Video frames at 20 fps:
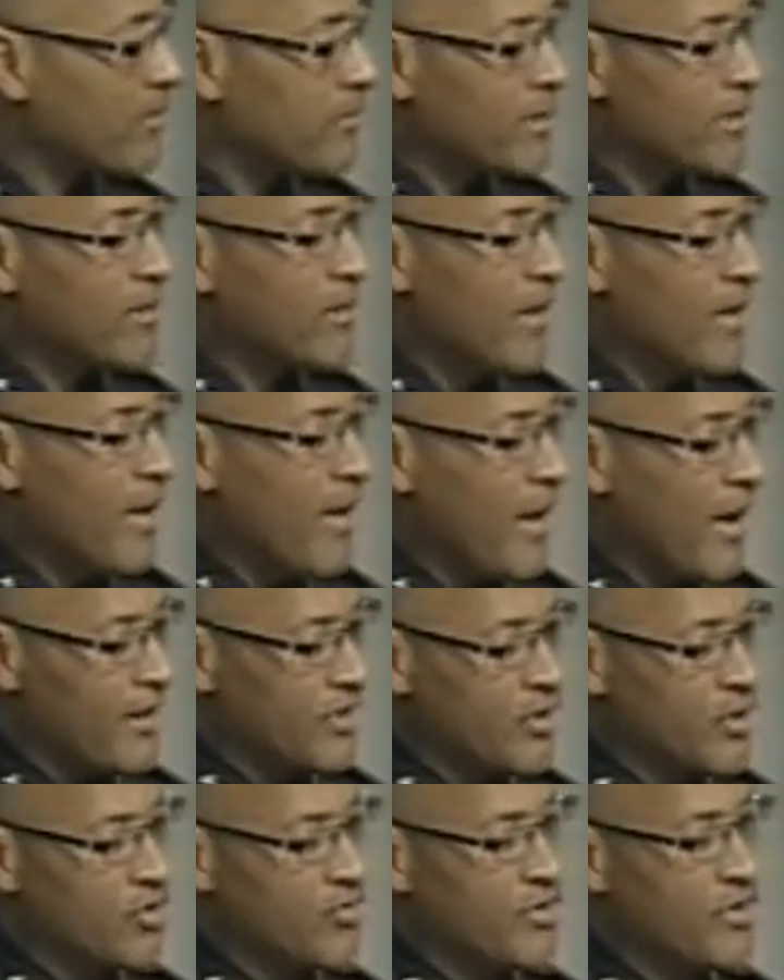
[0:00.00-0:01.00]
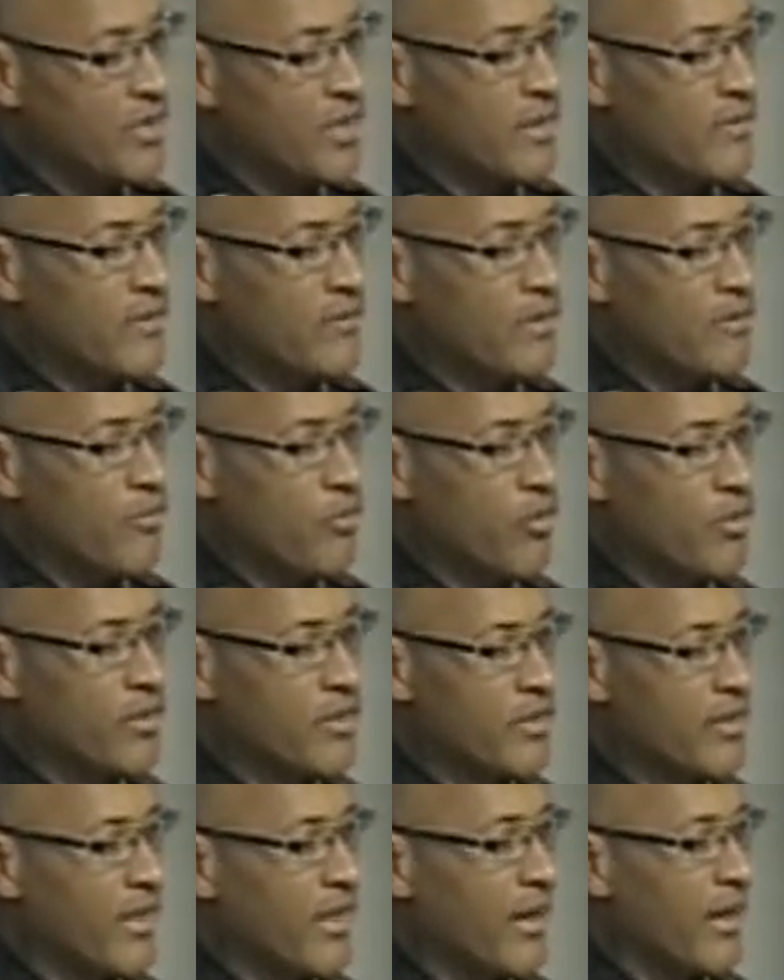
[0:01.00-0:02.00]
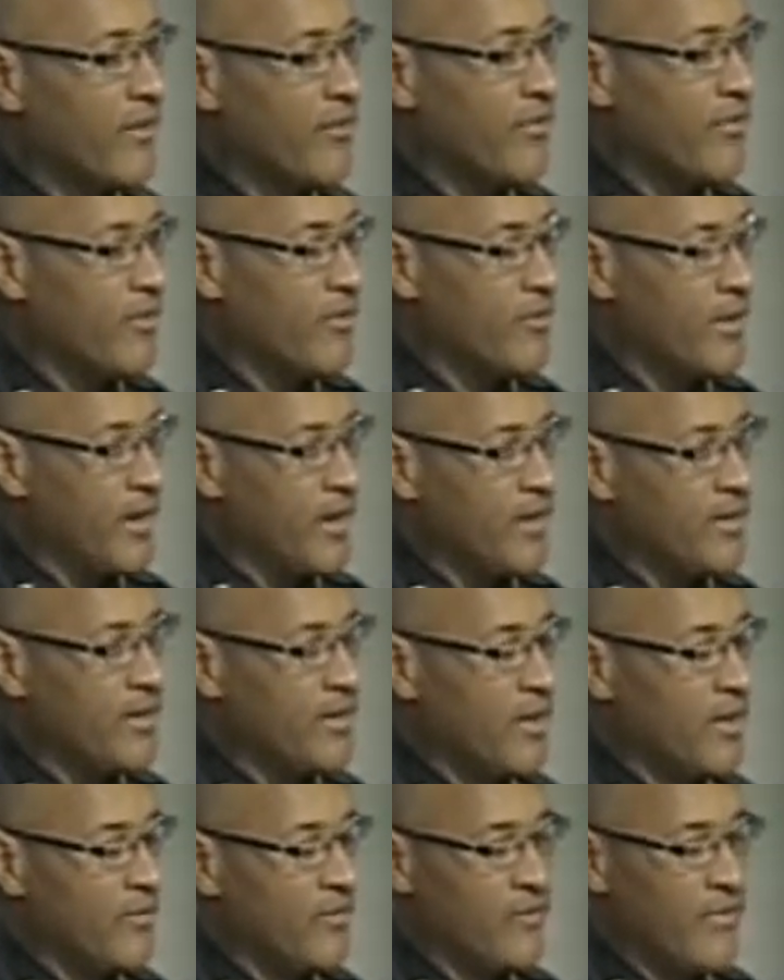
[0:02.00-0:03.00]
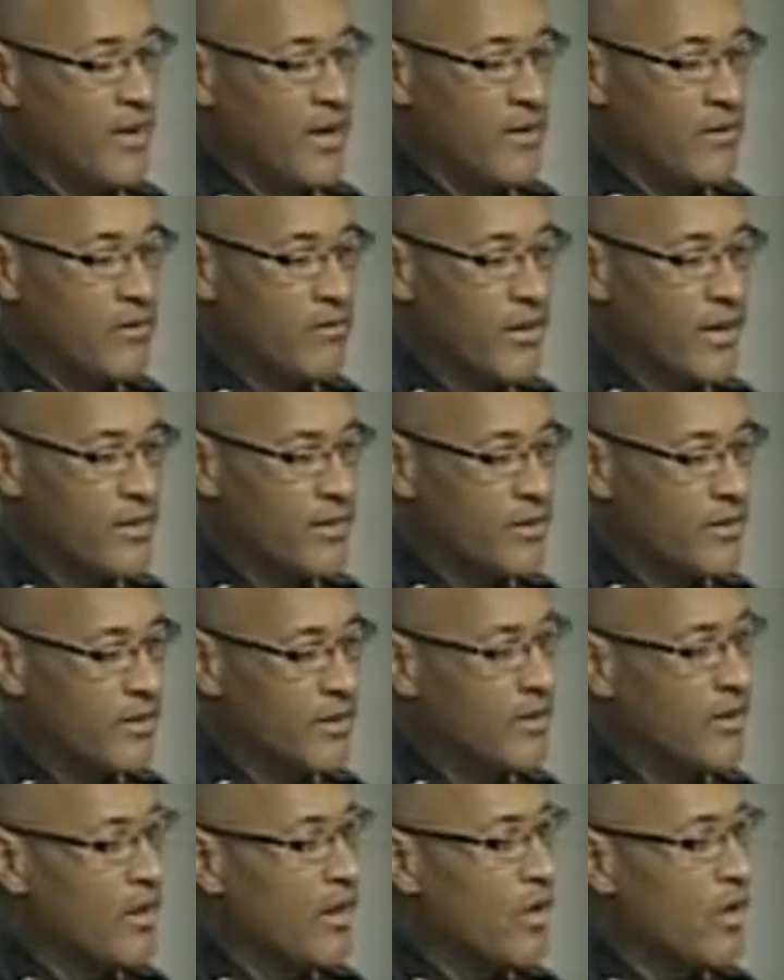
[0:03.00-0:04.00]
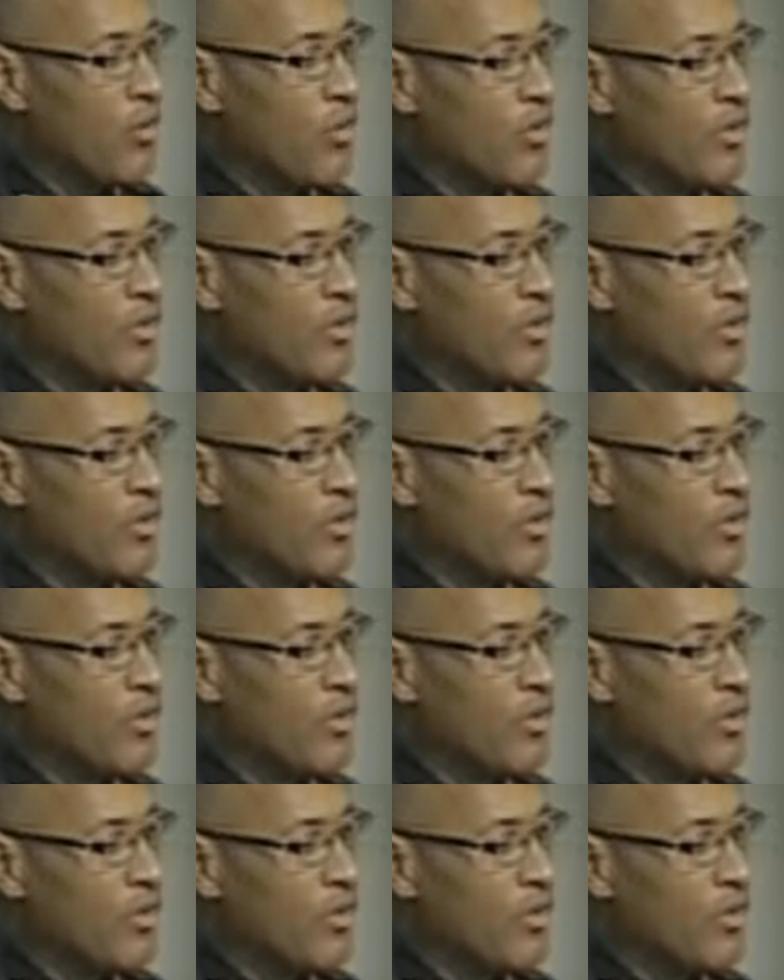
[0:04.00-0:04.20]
publicly, but I just received a report today from the ATF director, and